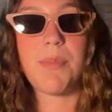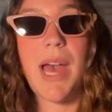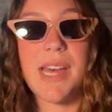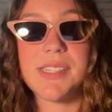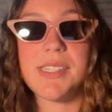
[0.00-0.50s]

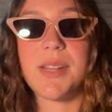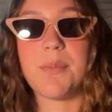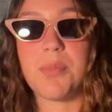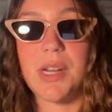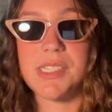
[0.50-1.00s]
past
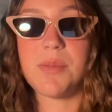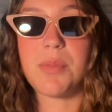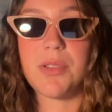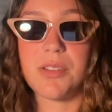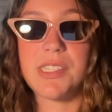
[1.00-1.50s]
and present
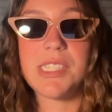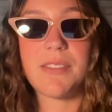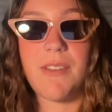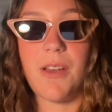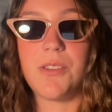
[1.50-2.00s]
pluralistic
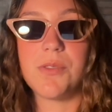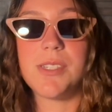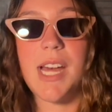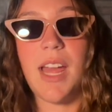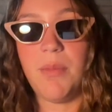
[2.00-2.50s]
values,
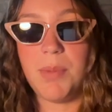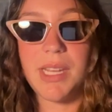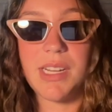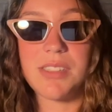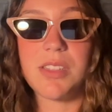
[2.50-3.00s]
I am
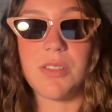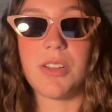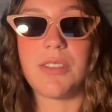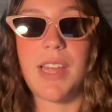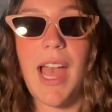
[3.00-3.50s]
beginning to
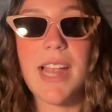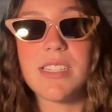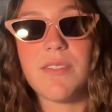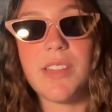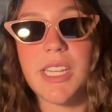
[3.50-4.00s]
learn that
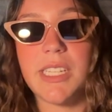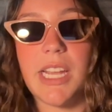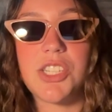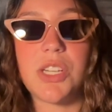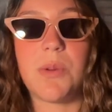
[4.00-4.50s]
actively
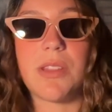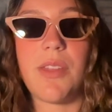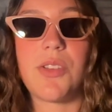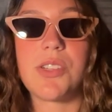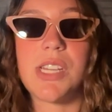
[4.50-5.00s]
engaging with
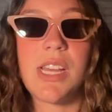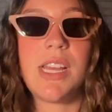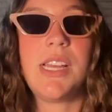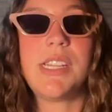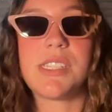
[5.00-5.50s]
others
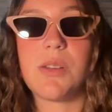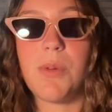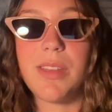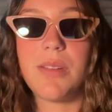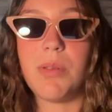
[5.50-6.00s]
is the
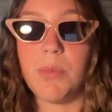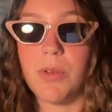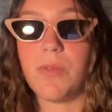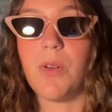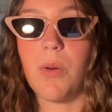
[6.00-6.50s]
way that we
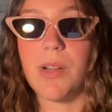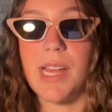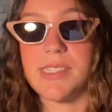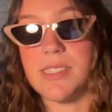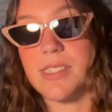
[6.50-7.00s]
move forward
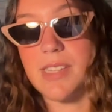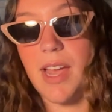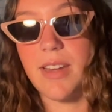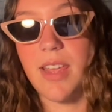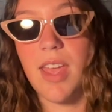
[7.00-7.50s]
as a
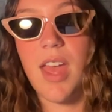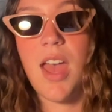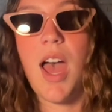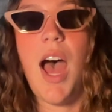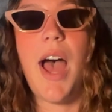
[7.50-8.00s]
society.
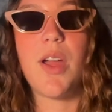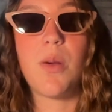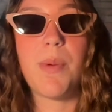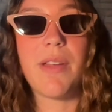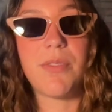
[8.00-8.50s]
I
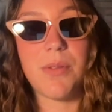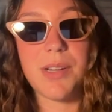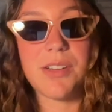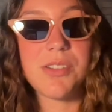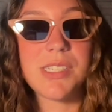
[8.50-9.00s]
hope everyone
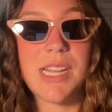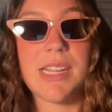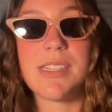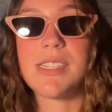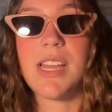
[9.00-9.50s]

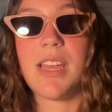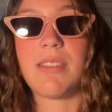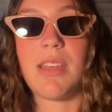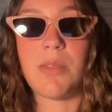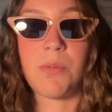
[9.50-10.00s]
understands
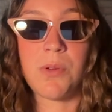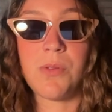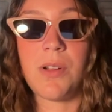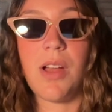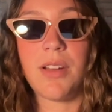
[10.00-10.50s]
that
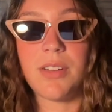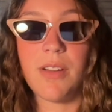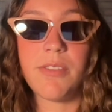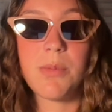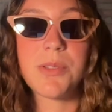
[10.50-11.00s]
through
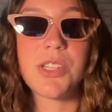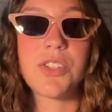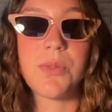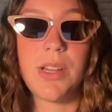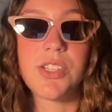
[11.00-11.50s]
uncomfortable
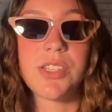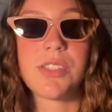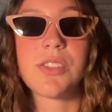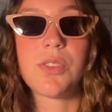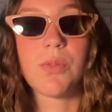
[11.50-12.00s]

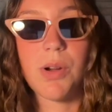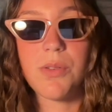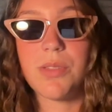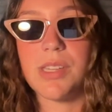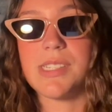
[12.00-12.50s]
situations,
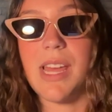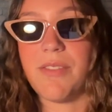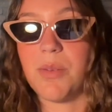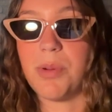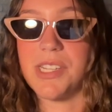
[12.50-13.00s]
growth is
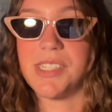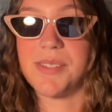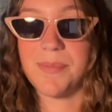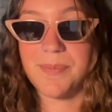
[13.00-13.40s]
ever present.